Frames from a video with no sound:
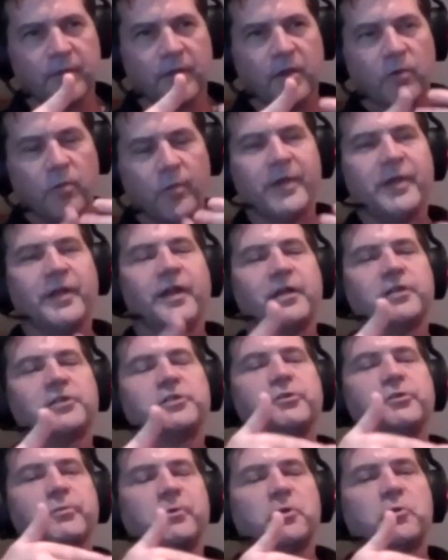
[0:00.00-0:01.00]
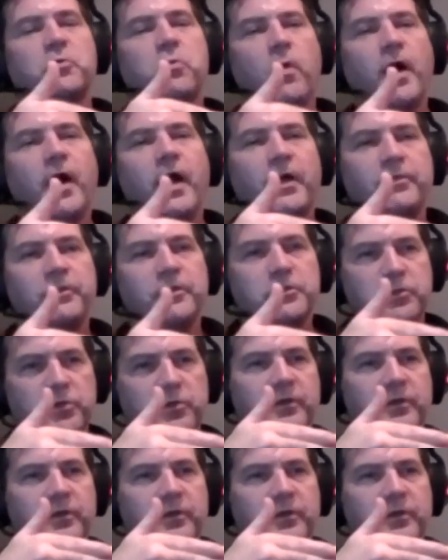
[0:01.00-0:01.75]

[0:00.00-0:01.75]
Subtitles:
We can actually require that you